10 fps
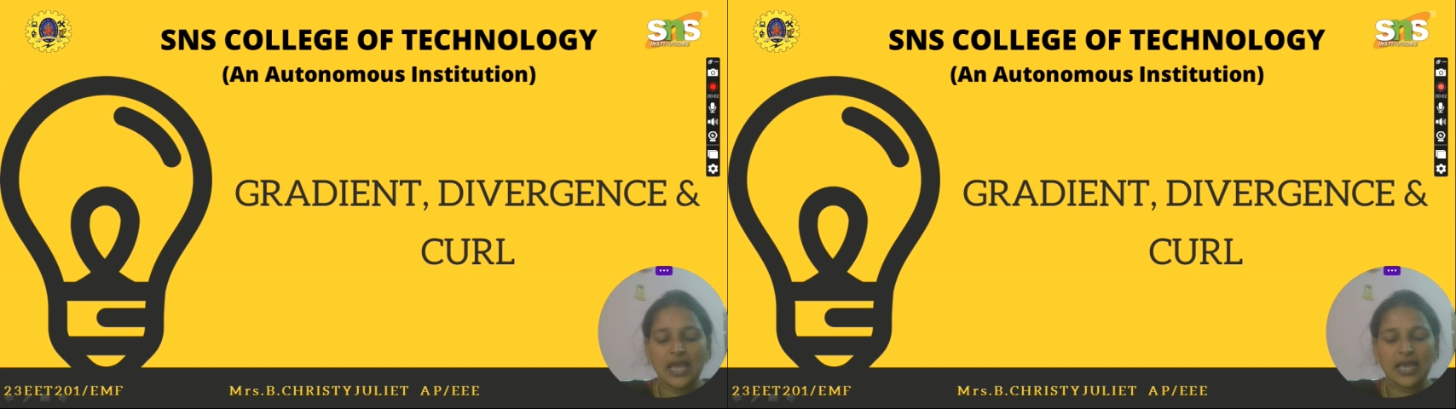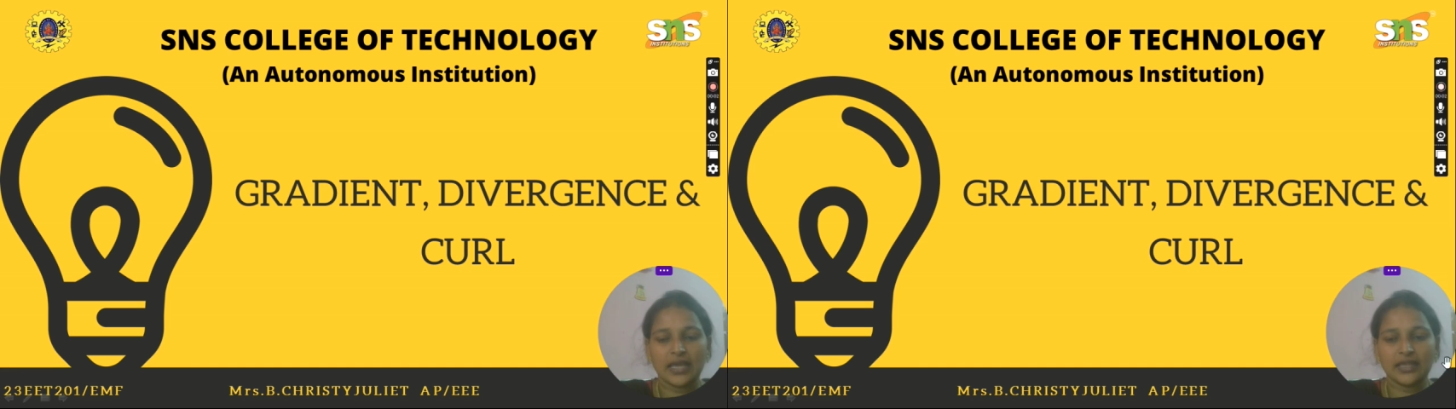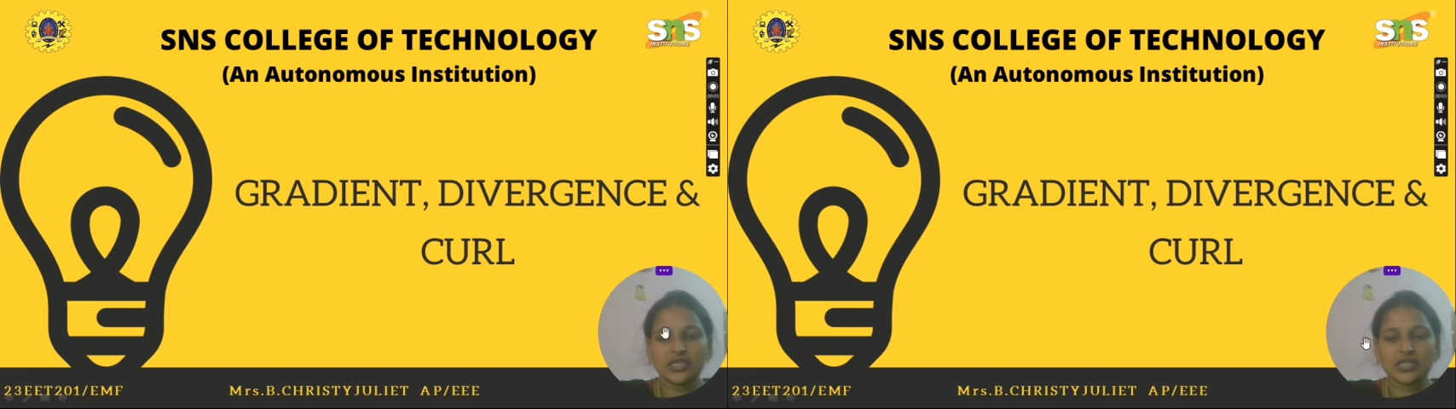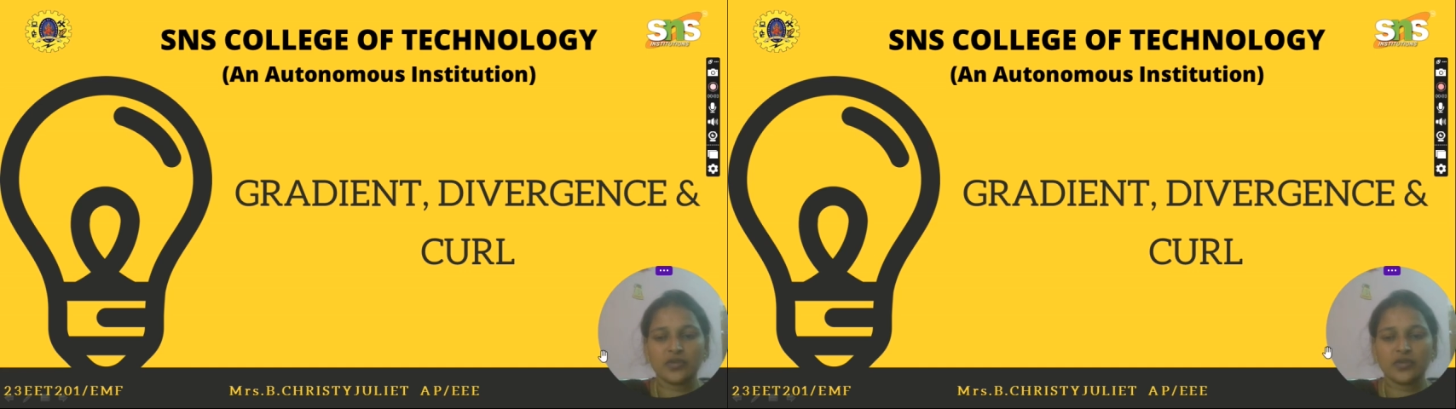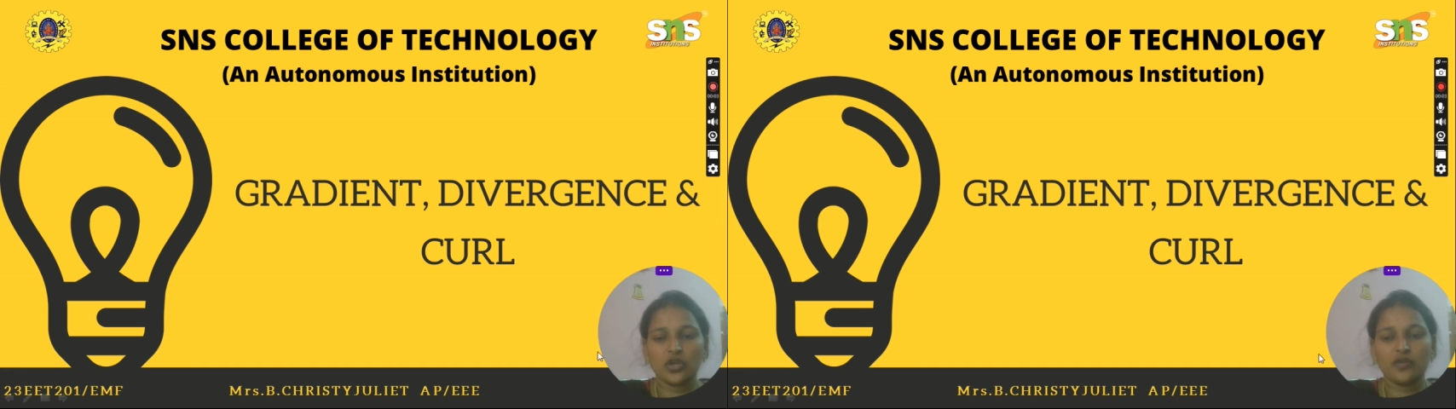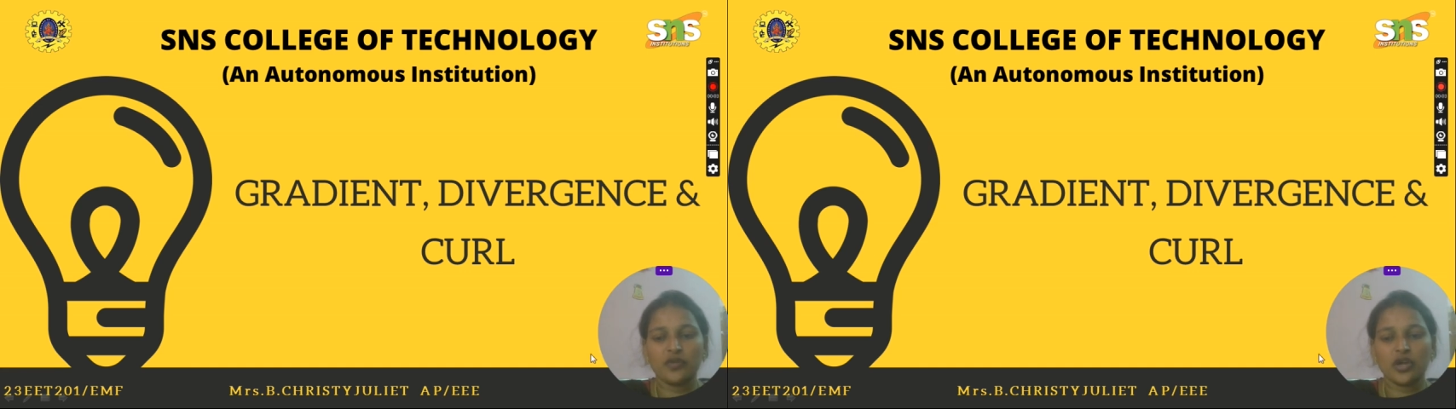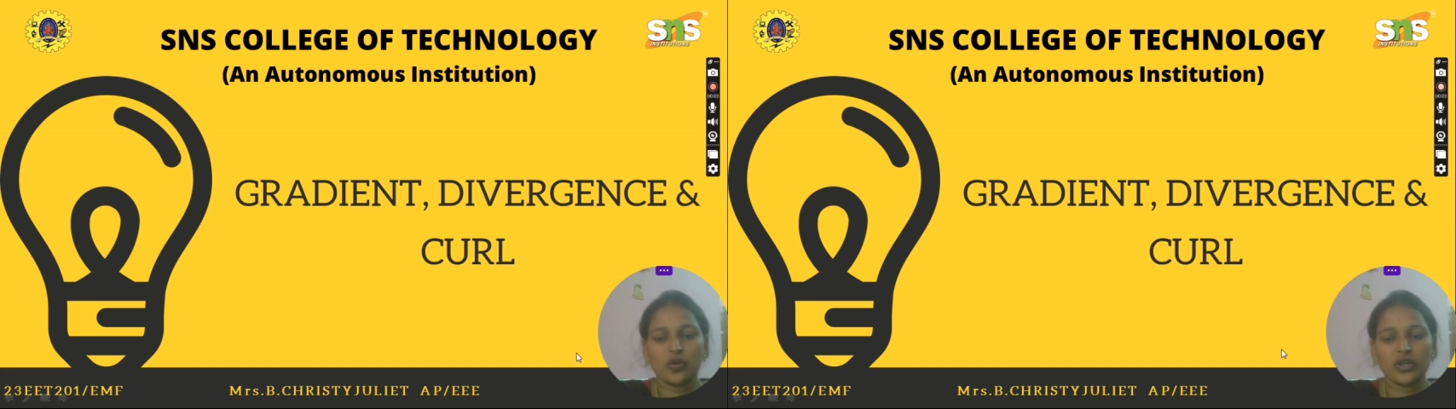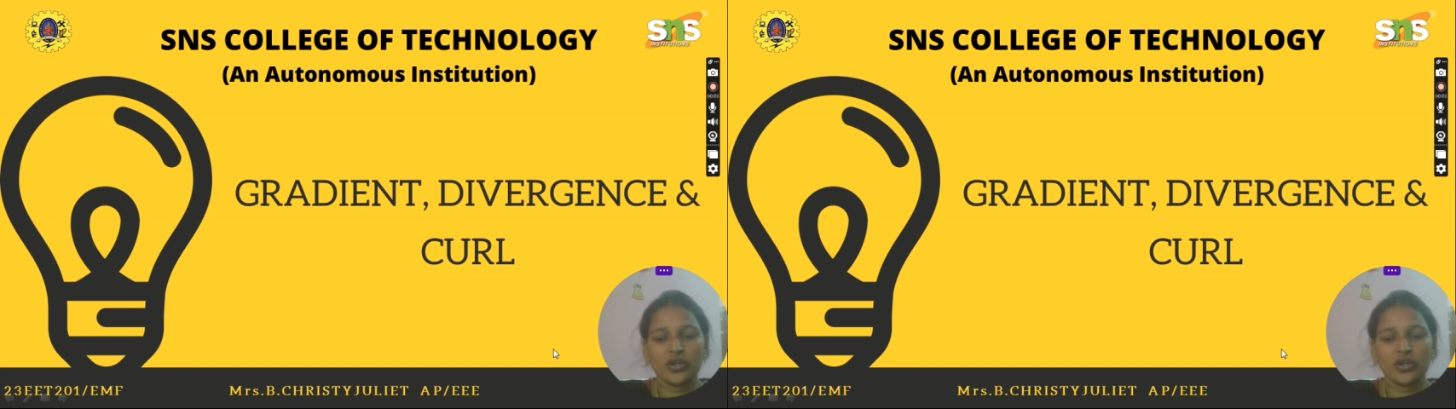In this video we are
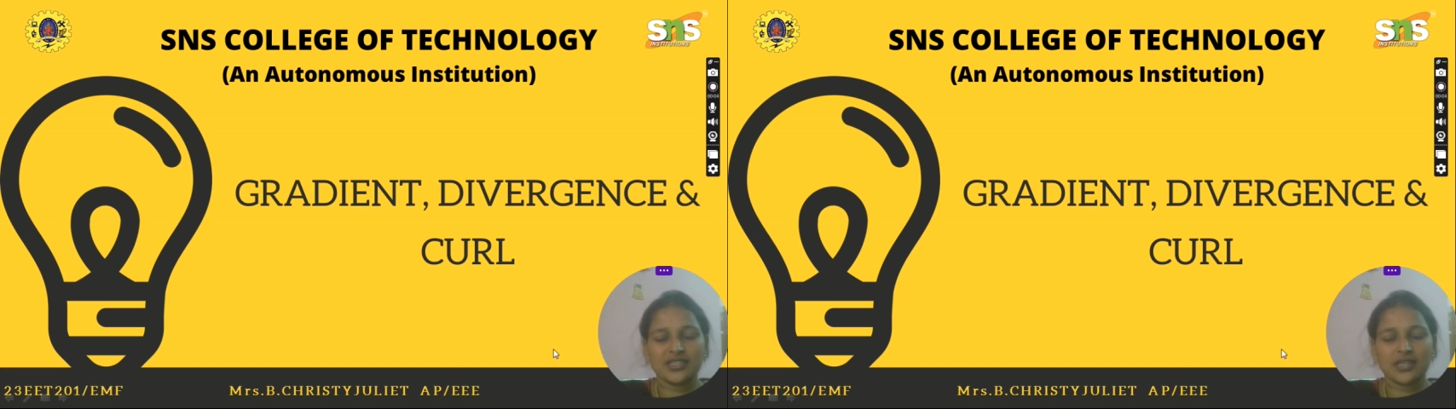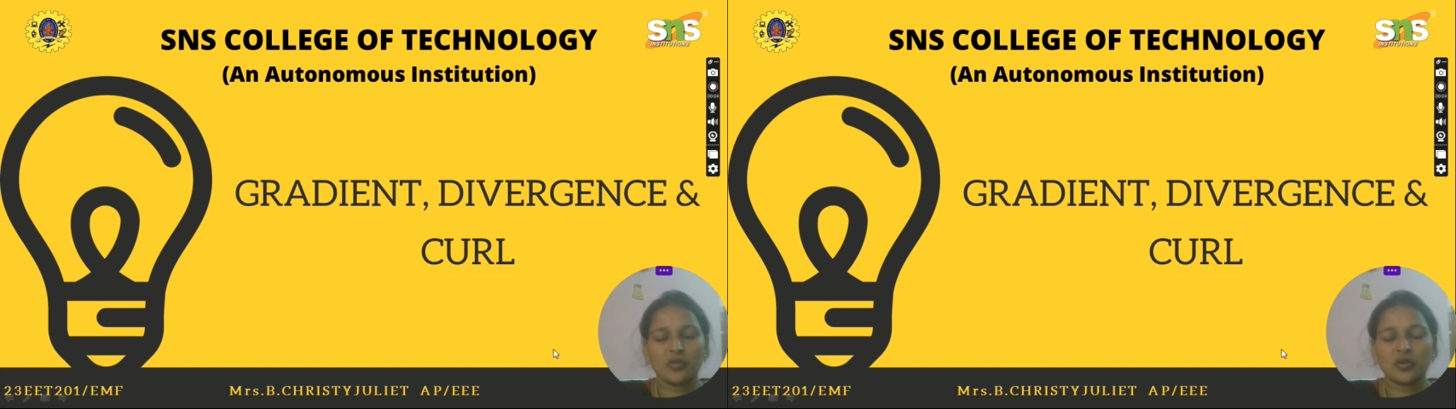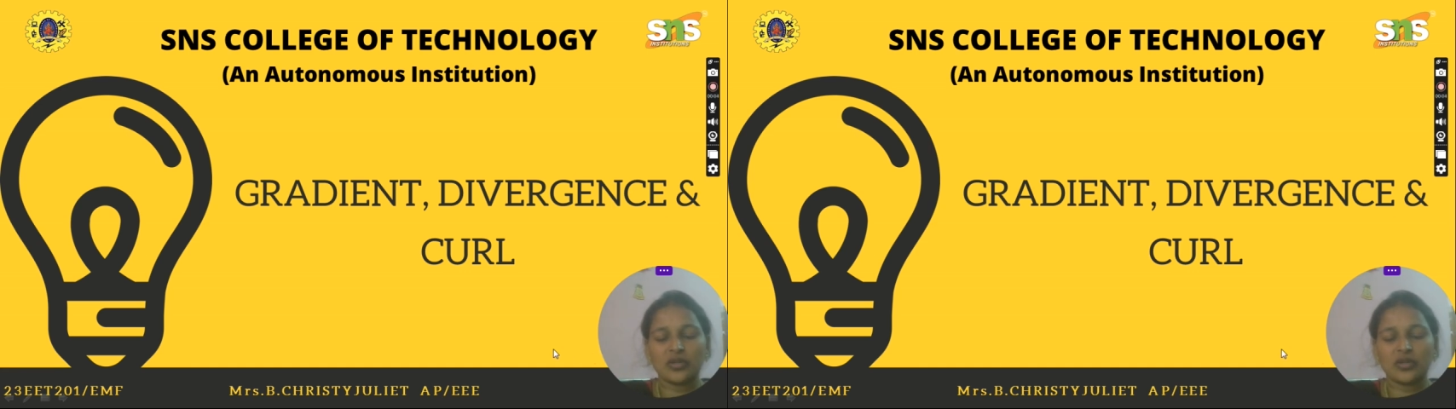going to discover